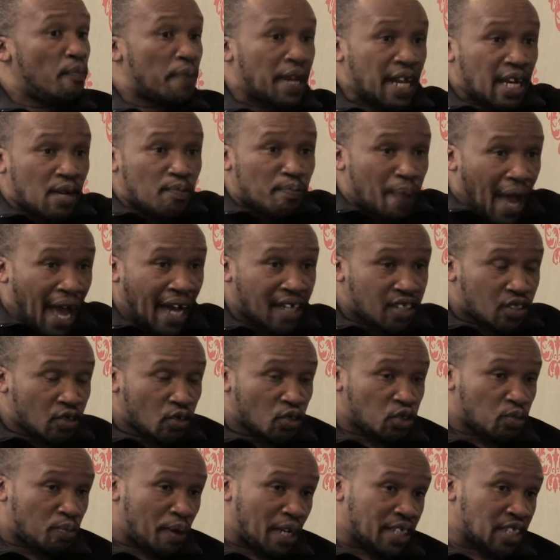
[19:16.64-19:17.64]
Bring back
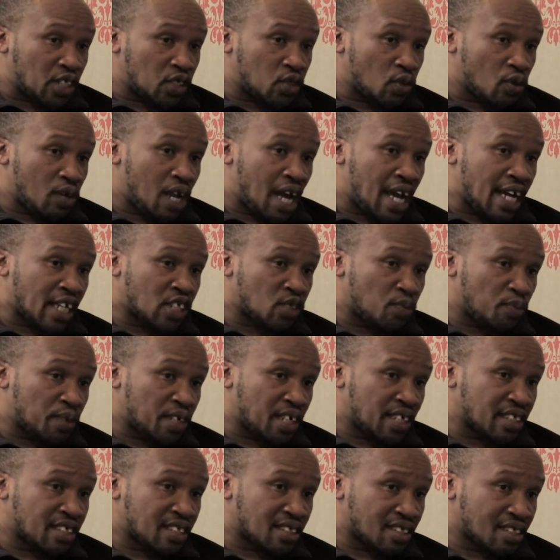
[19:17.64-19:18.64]
those particular
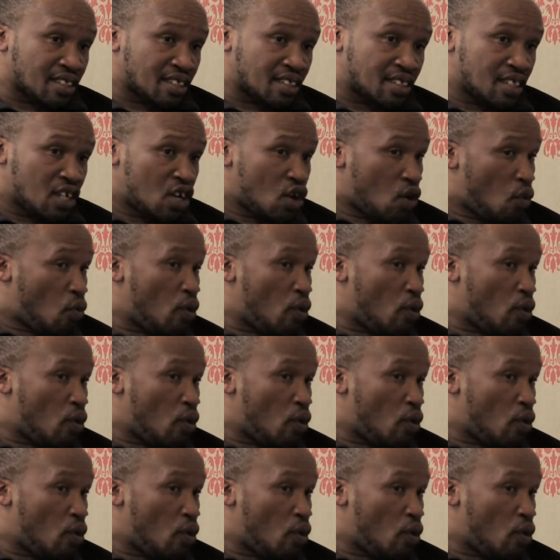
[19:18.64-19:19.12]
experiences.